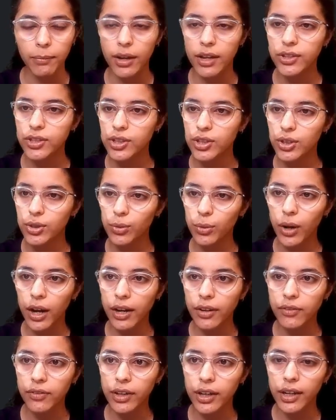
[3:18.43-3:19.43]
plus
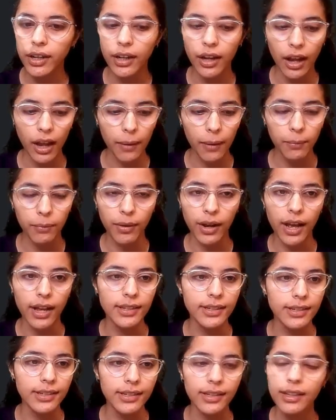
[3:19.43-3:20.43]
200
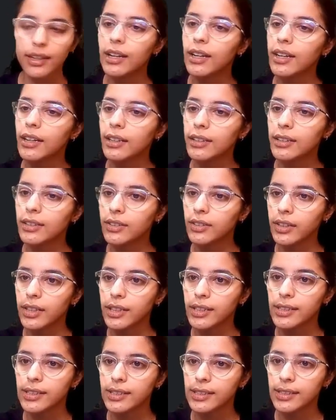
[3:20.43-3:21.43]
plus
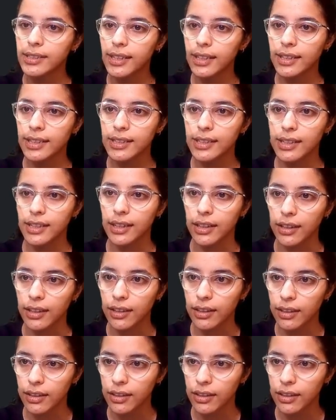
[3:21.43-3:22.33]
360